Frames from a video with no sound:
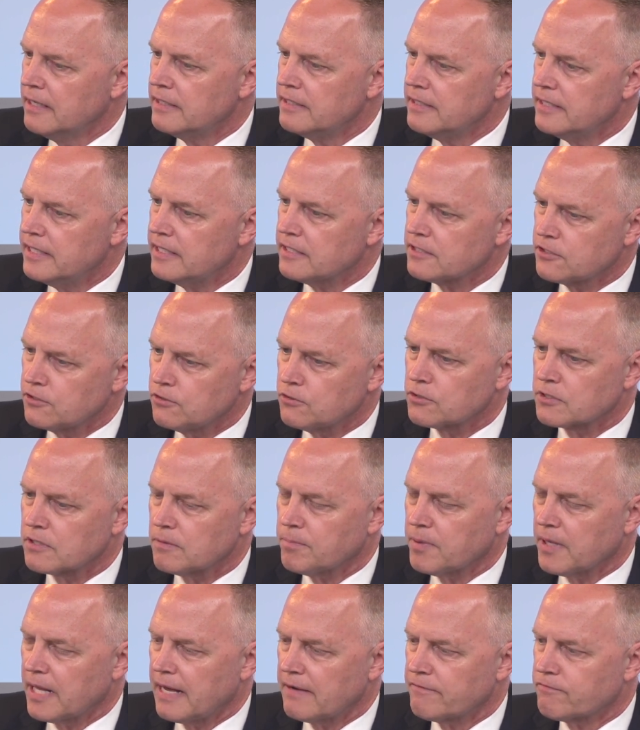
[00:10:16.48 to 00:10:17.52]
DSU is the
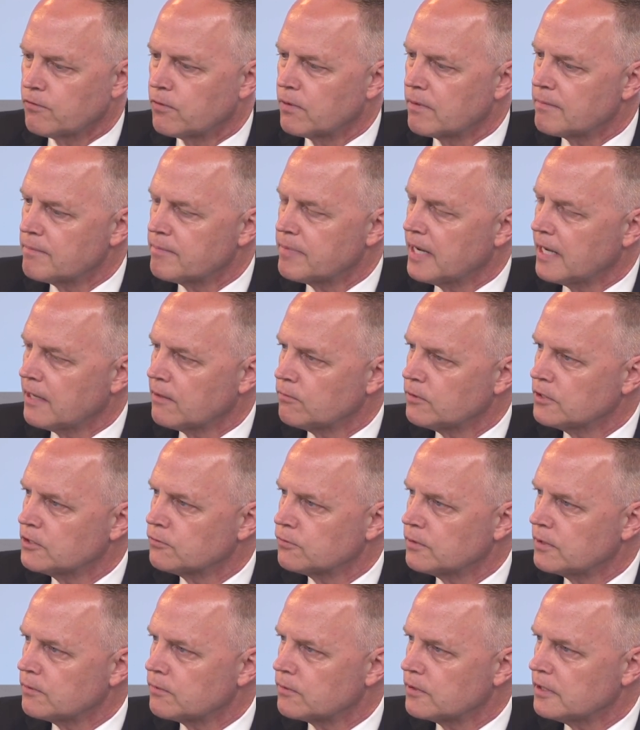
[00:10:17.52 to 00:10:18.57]
platform upon
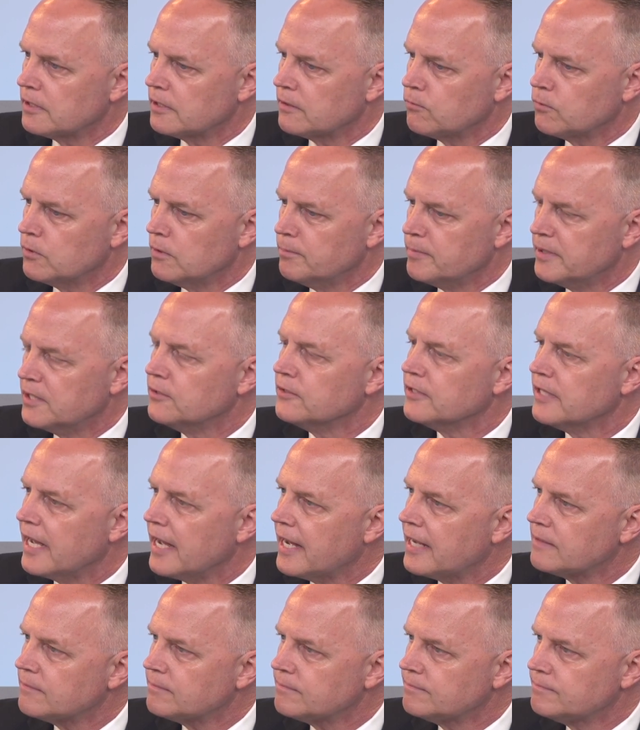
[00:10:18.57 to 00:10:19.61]
which we really will build
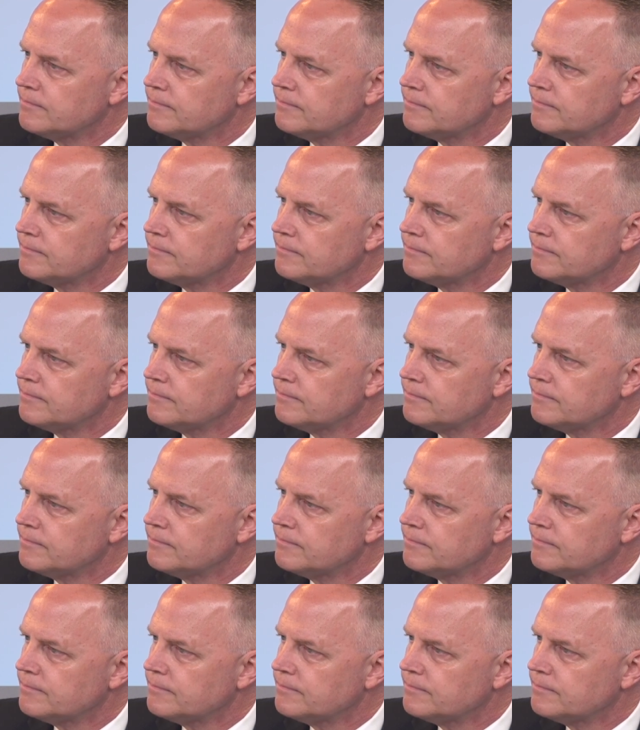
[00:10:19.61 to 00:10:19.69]
that.